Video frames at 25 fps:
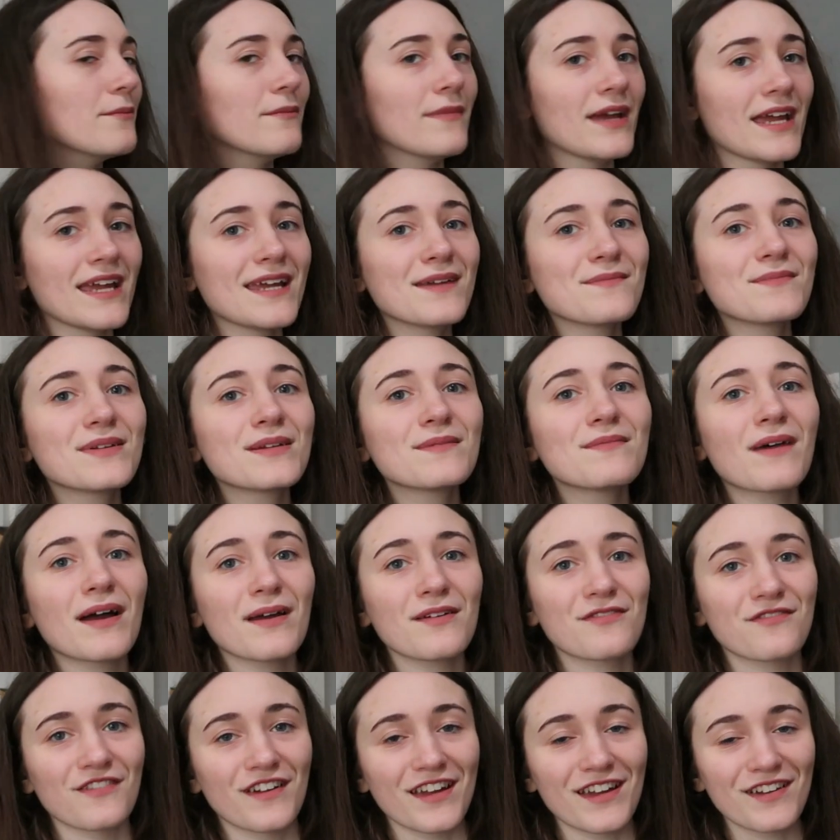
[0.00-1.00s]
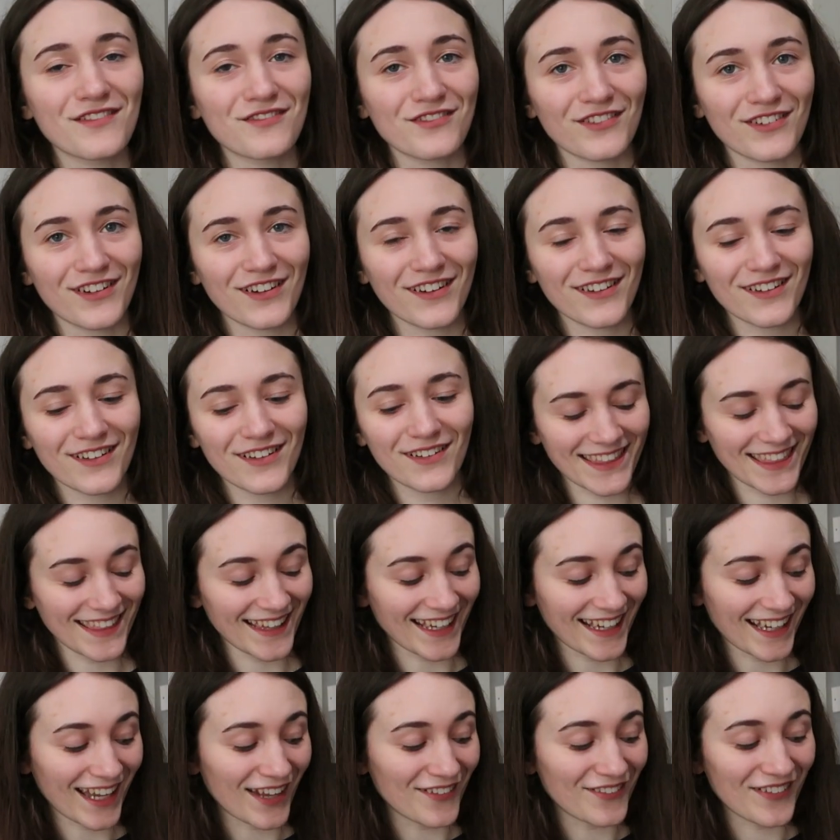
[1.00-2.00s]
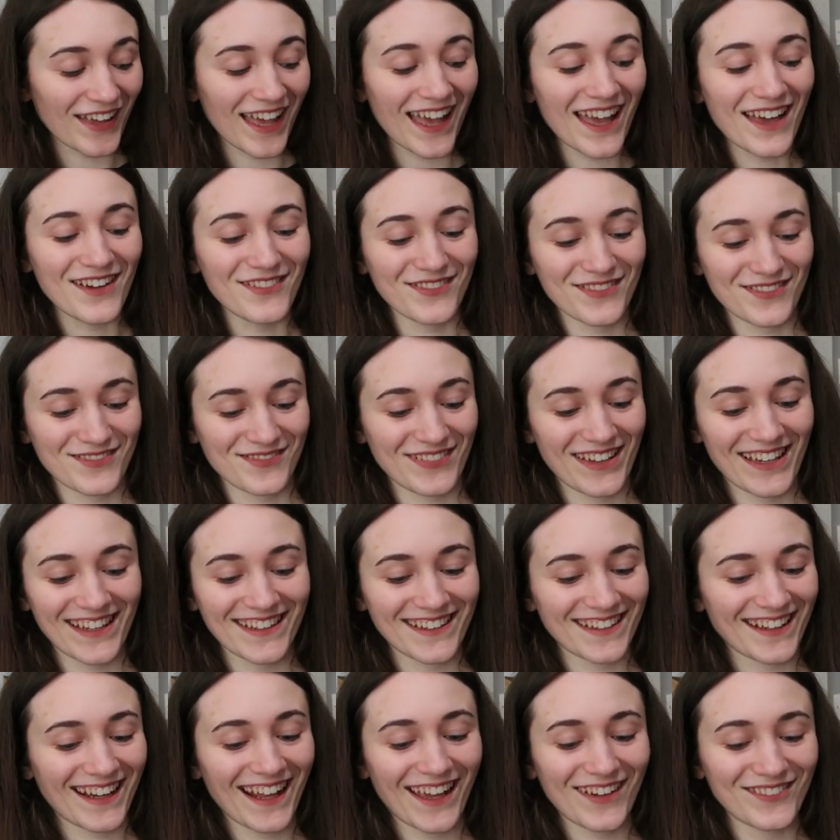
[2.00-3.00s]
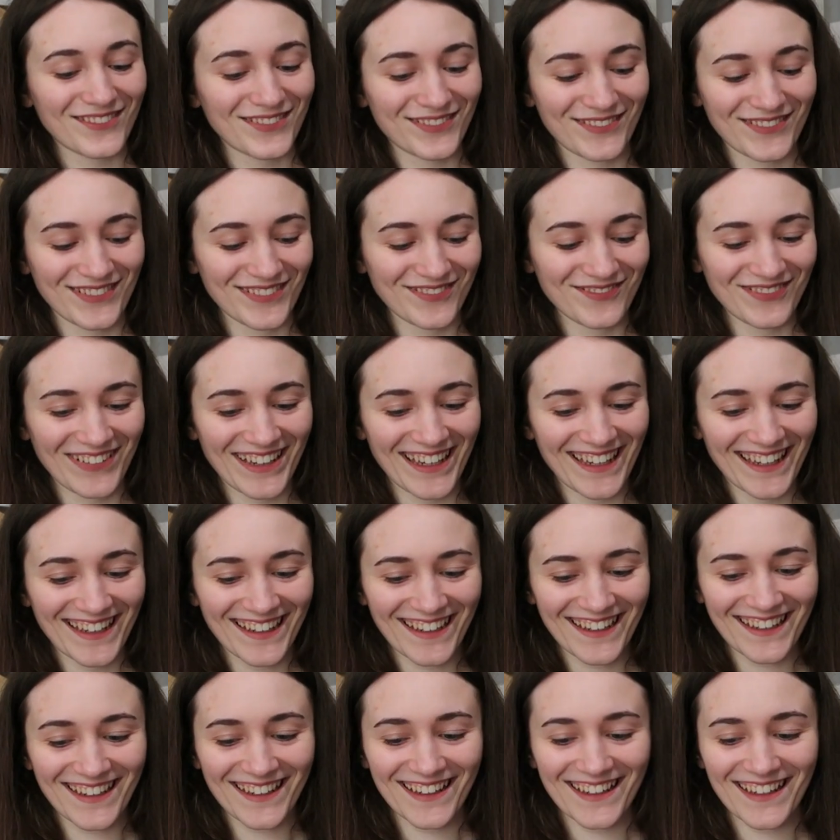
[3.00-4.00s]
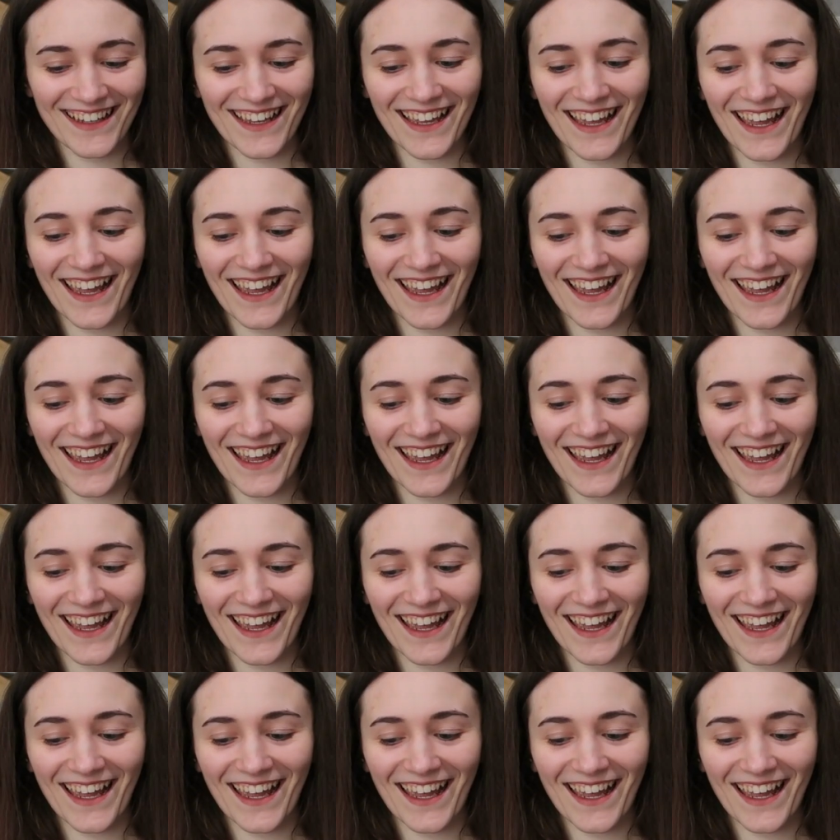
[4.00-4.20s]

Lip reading: may be my favourite thing I've ever made and ever will make.